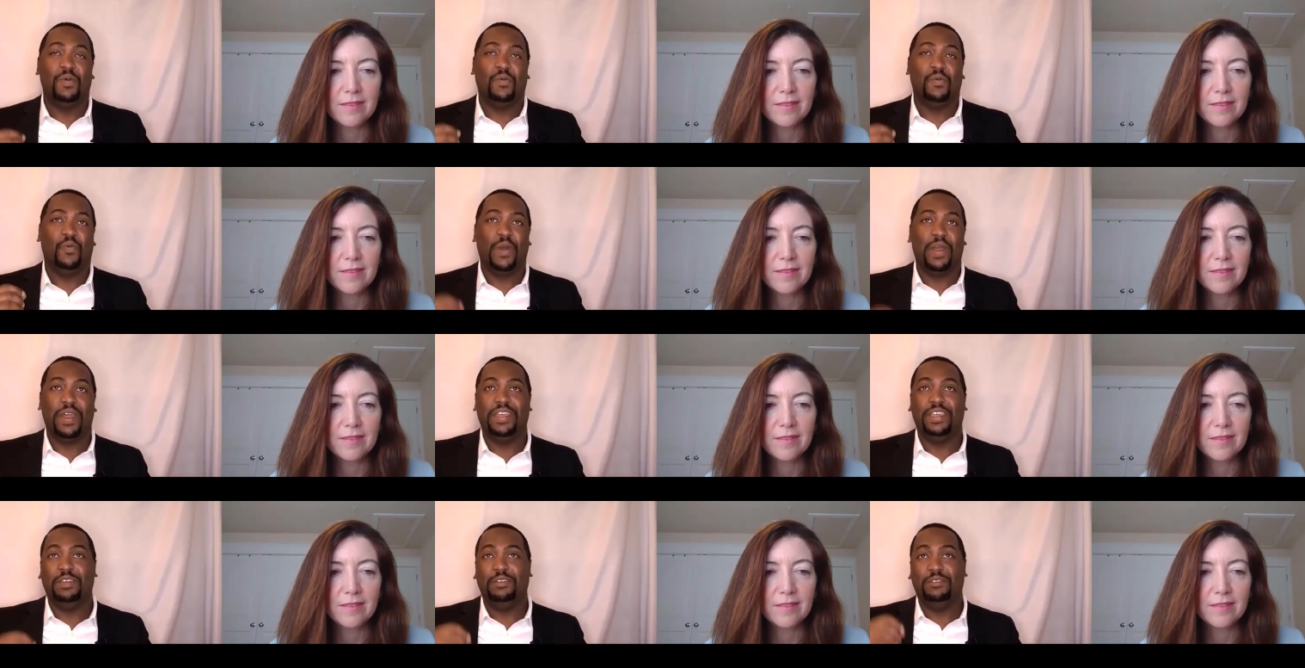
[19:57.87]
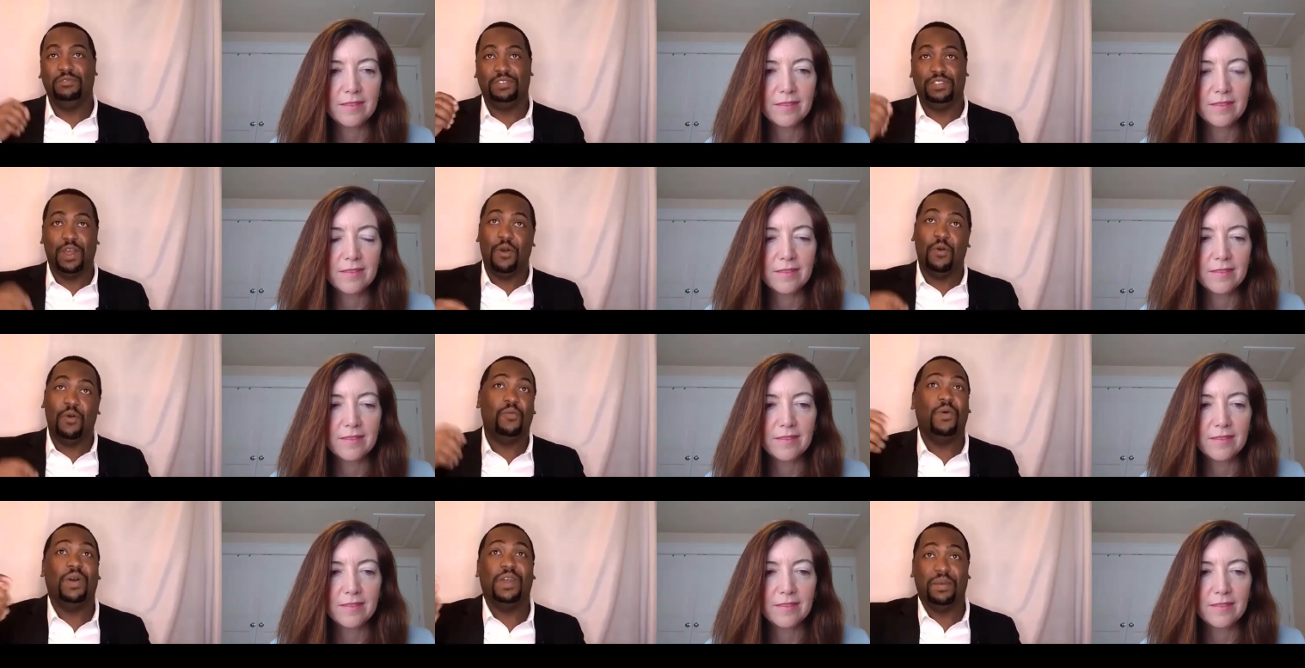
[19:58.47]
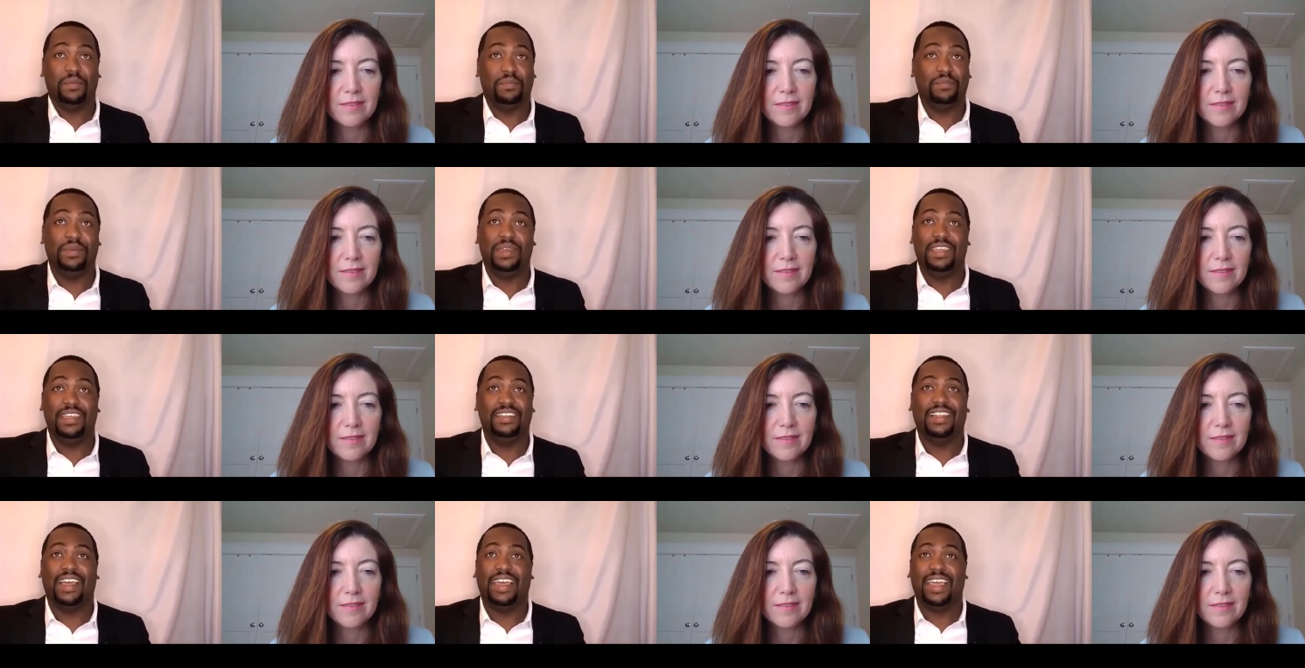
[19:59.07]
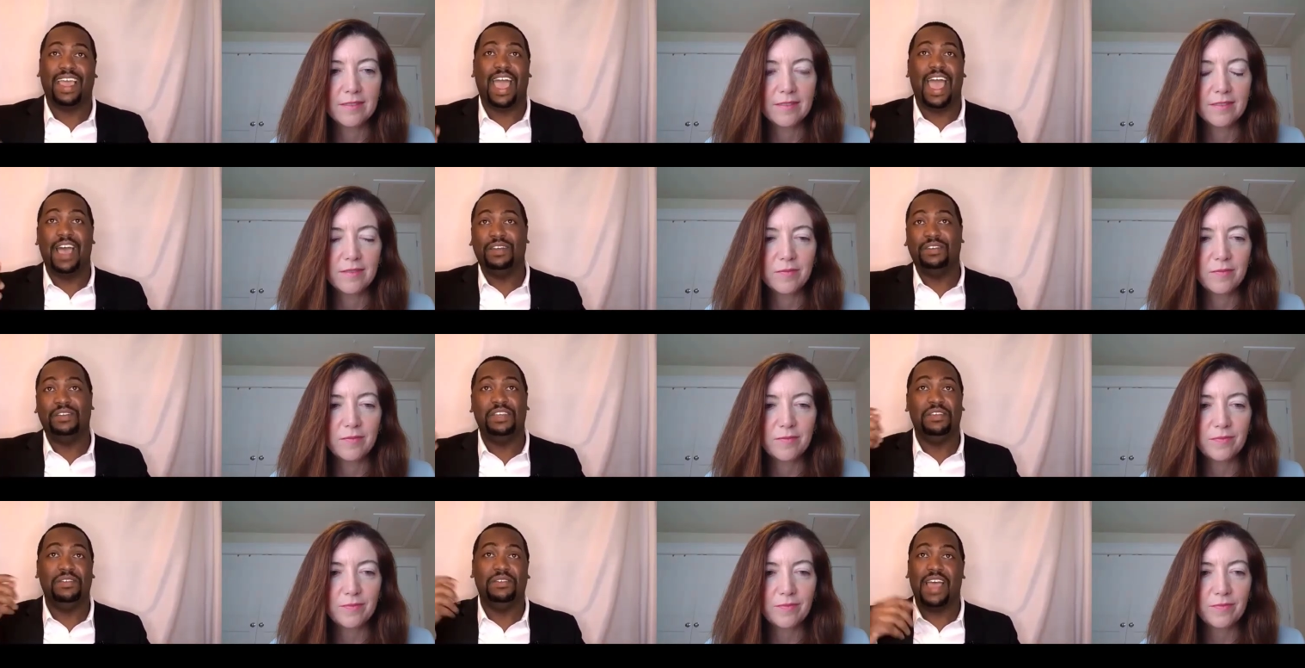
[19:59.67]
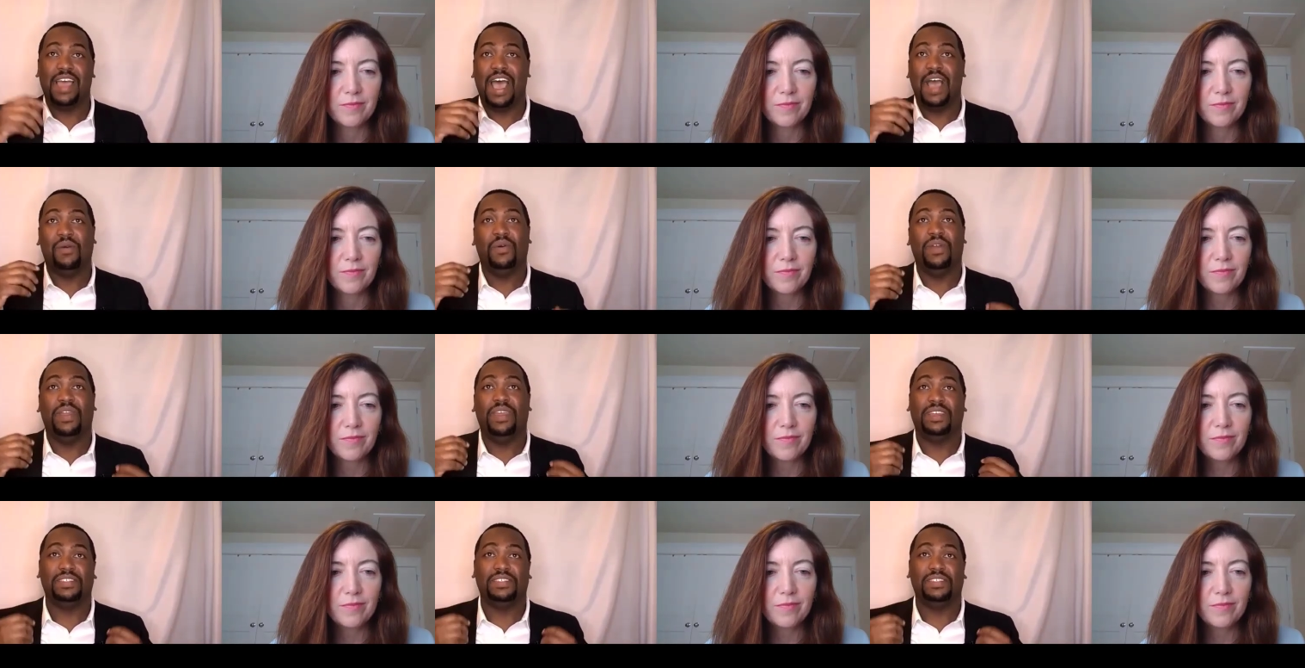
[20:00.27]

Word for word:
Speaker 1: where you don't want to be. Like, how do you not want to